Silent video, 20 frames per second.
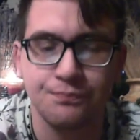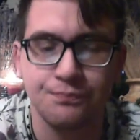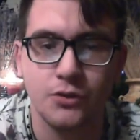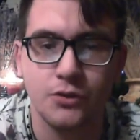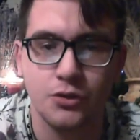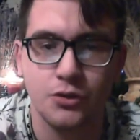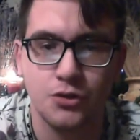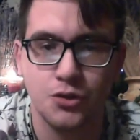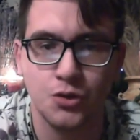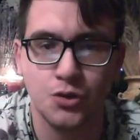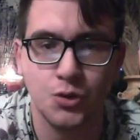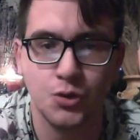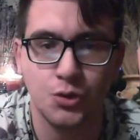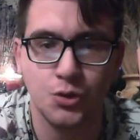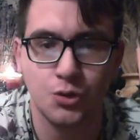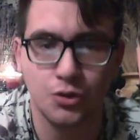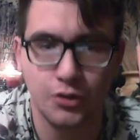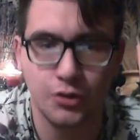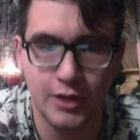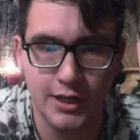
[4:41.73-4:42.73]
to
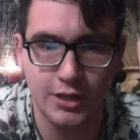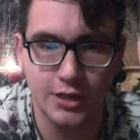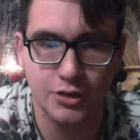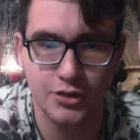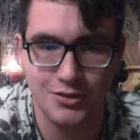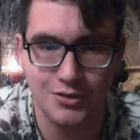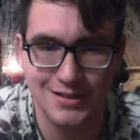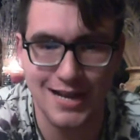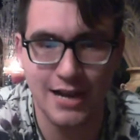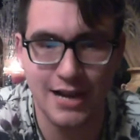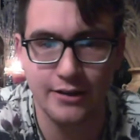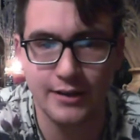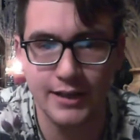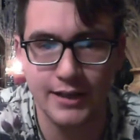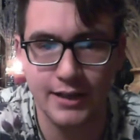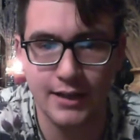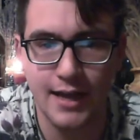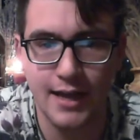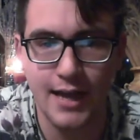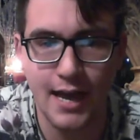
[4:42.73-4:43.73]
create your
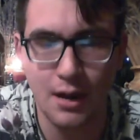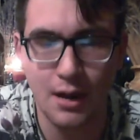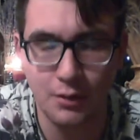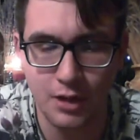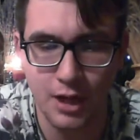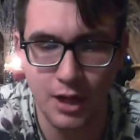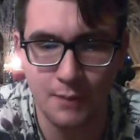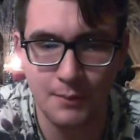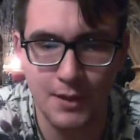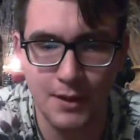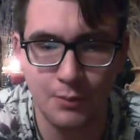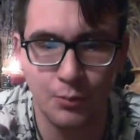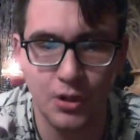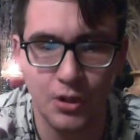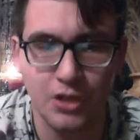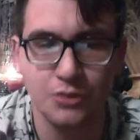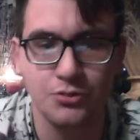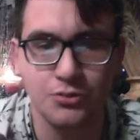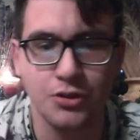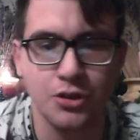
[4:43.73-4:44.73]
desired outcome. And what
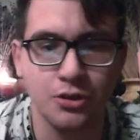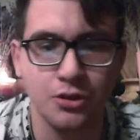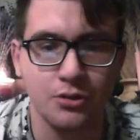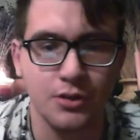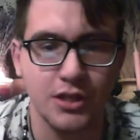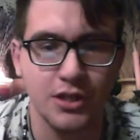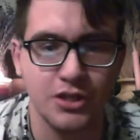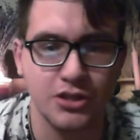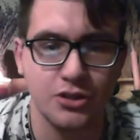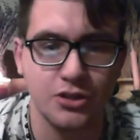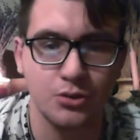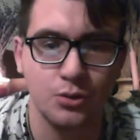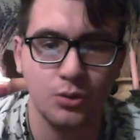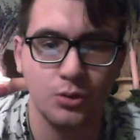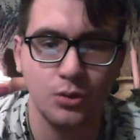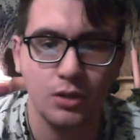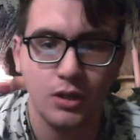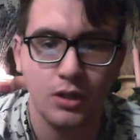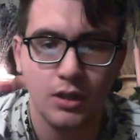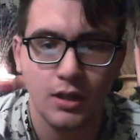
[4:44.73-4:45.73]
you do is
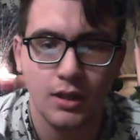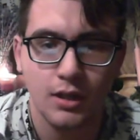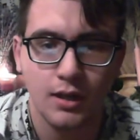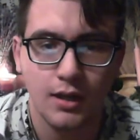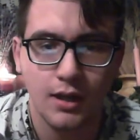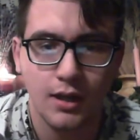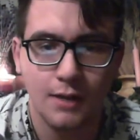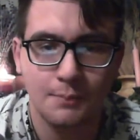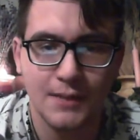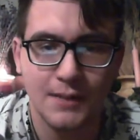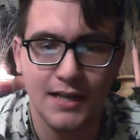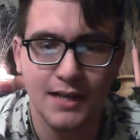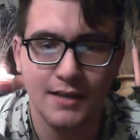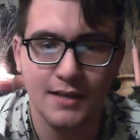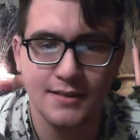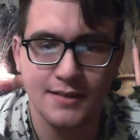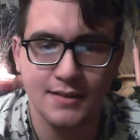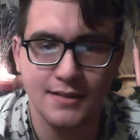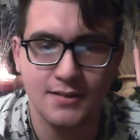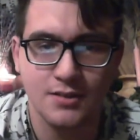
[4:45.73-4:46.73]
you'll,
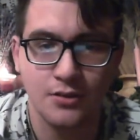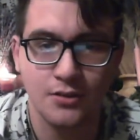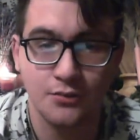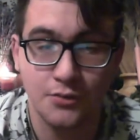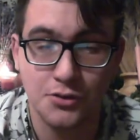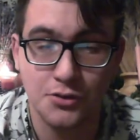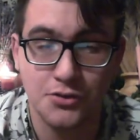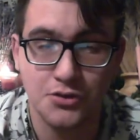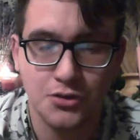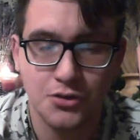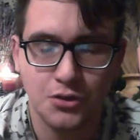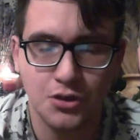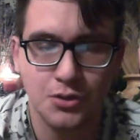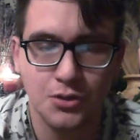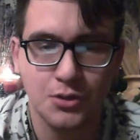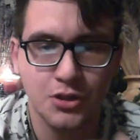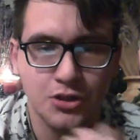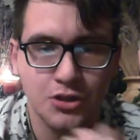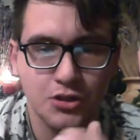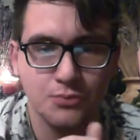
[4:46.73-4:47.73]
because it's so versatile, you
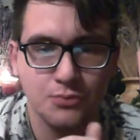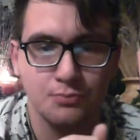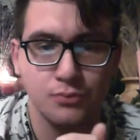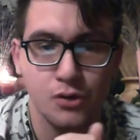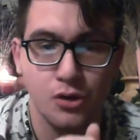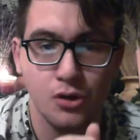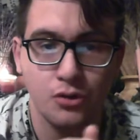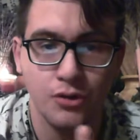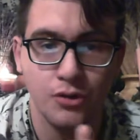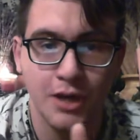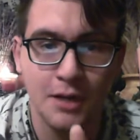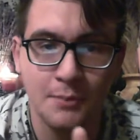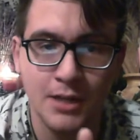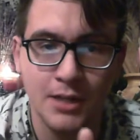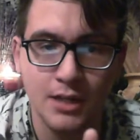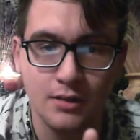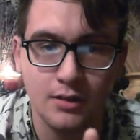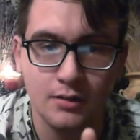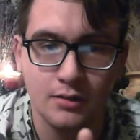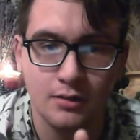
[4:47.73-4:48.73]
can just program
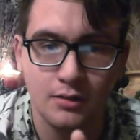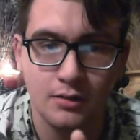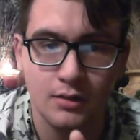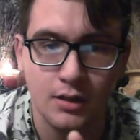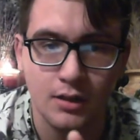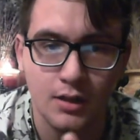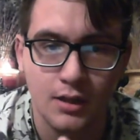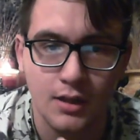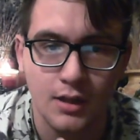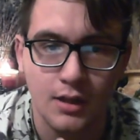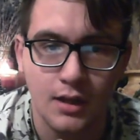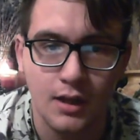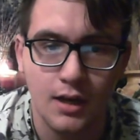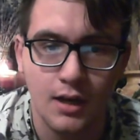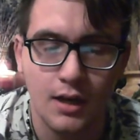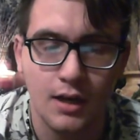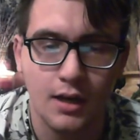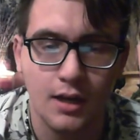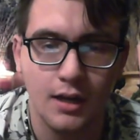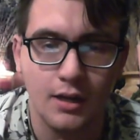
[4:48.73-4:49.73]
it
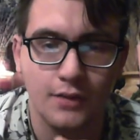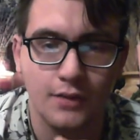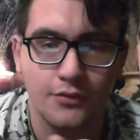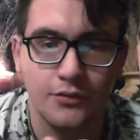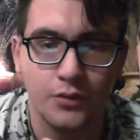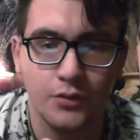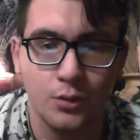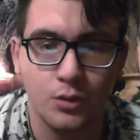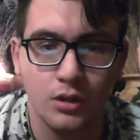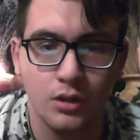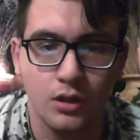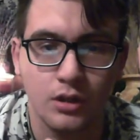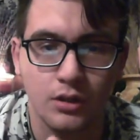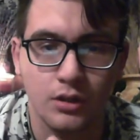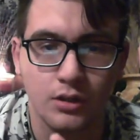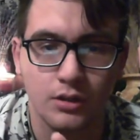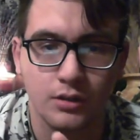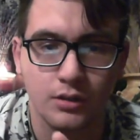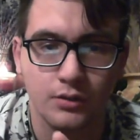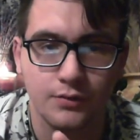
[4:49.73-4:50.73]

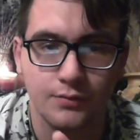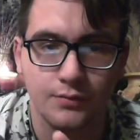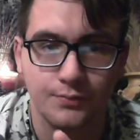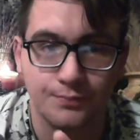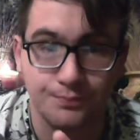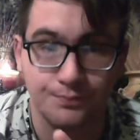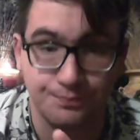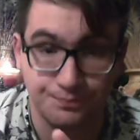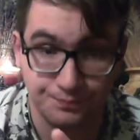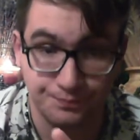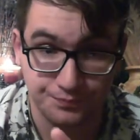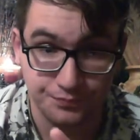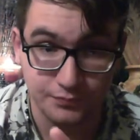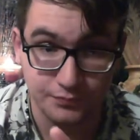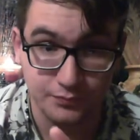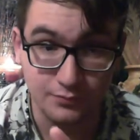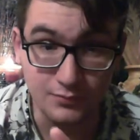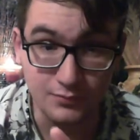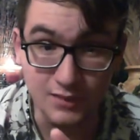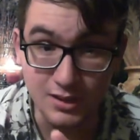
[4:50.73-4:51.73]
for
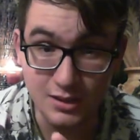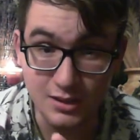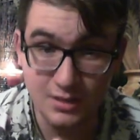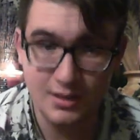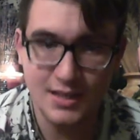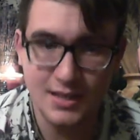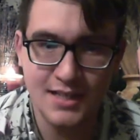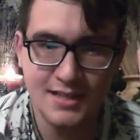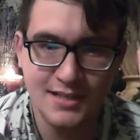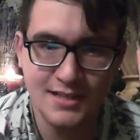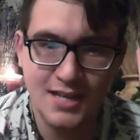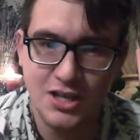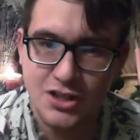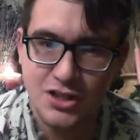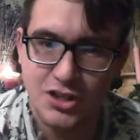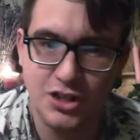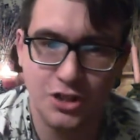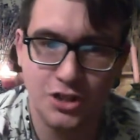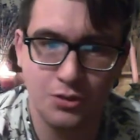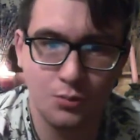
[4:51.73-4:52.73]
the
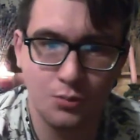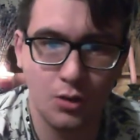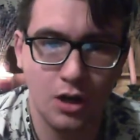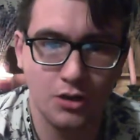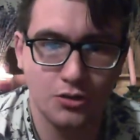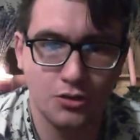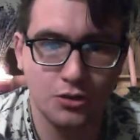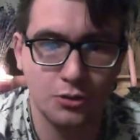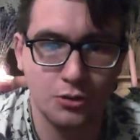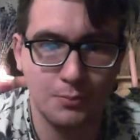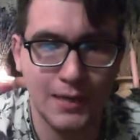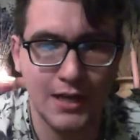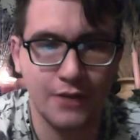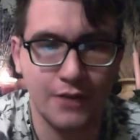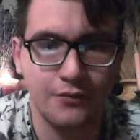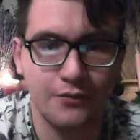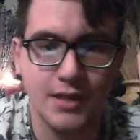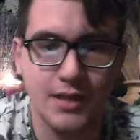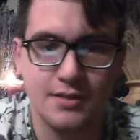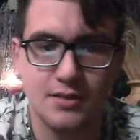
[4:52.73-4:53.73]
intention you want to
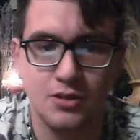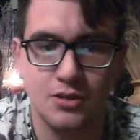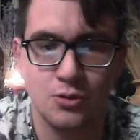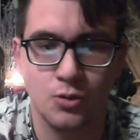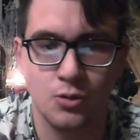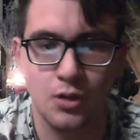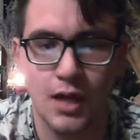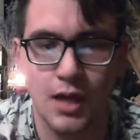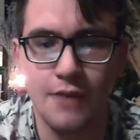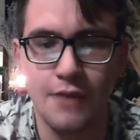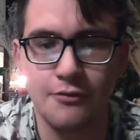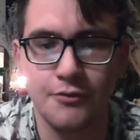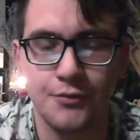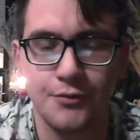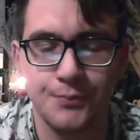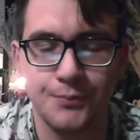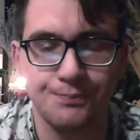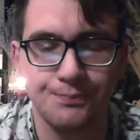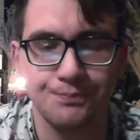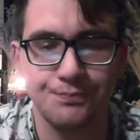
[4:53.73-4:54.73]
manifest in your life,
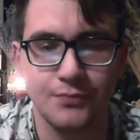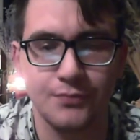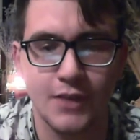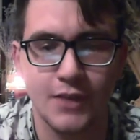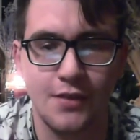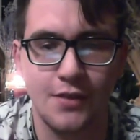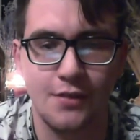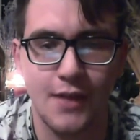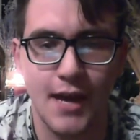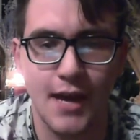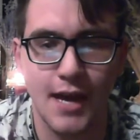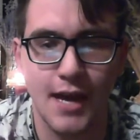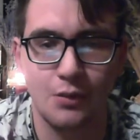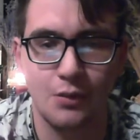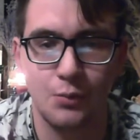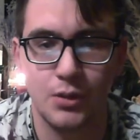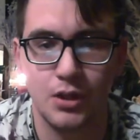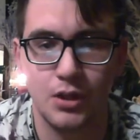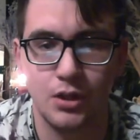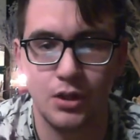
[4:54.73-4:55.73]
and that
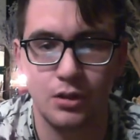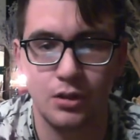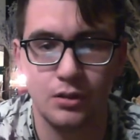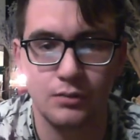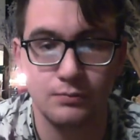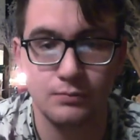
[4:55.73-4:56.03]
will,